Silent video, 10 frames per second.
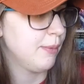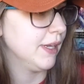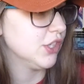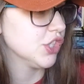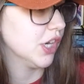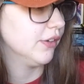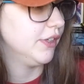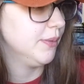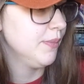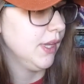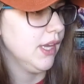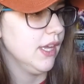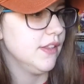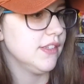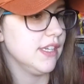picture of him.
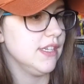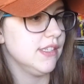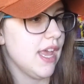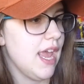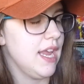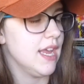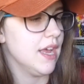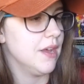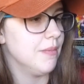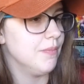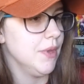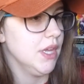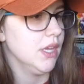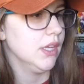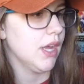This is a,
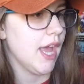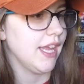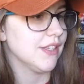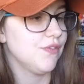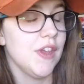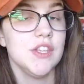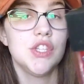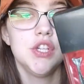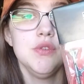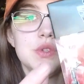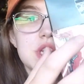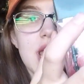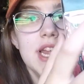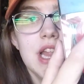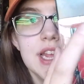I guess, Phase 2
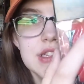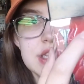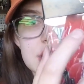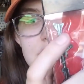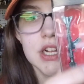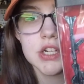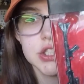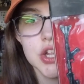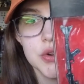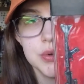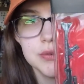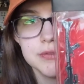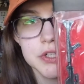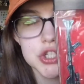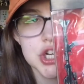stylized clone
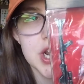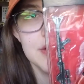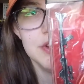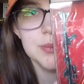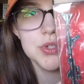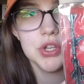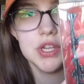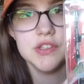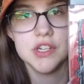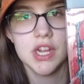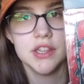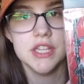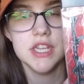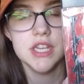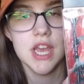version of him, so he's
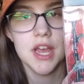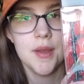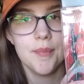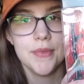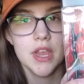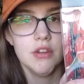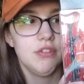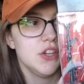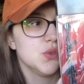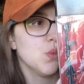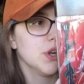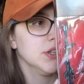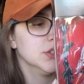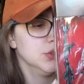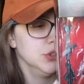not the Phase
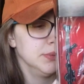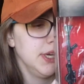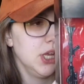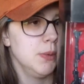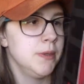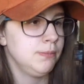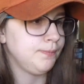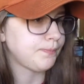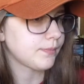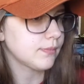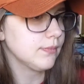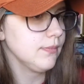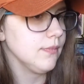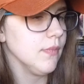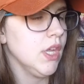1 Clone Trooper helmet.
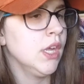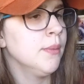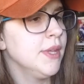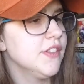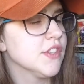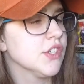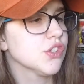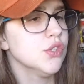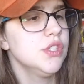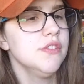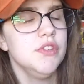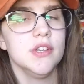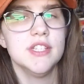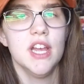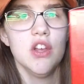It's an exclusive, you can tell